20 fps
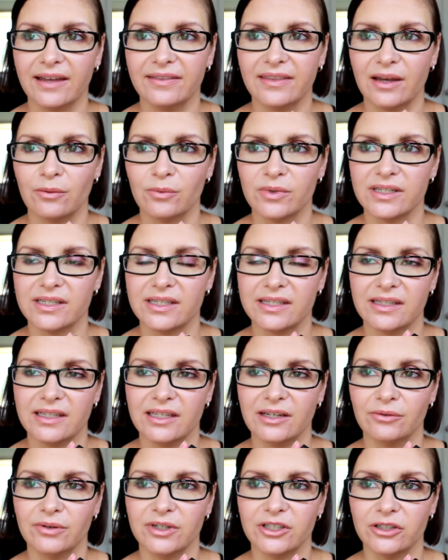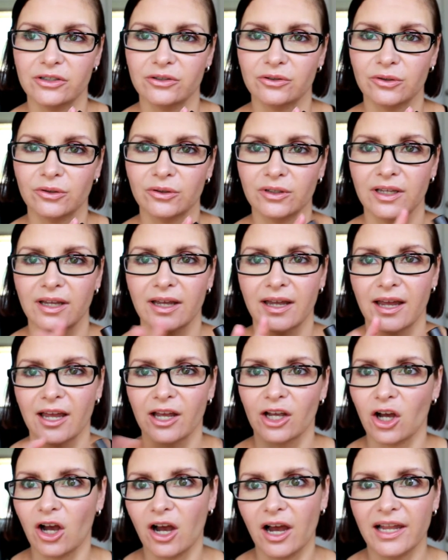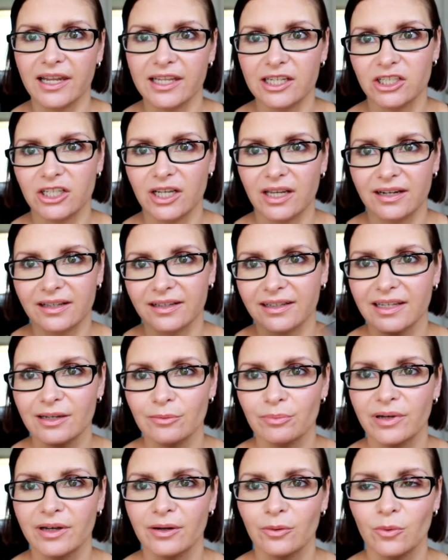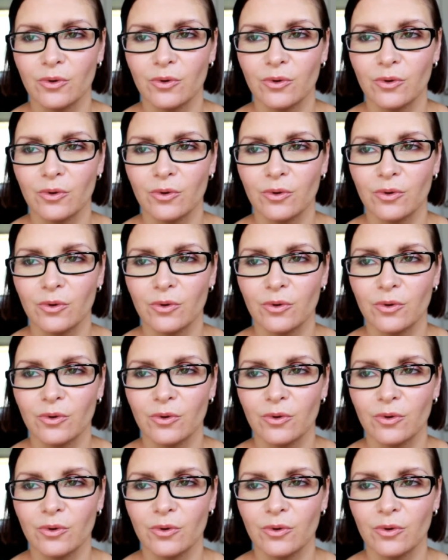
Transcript: and that was the original Kylie Jenner lip,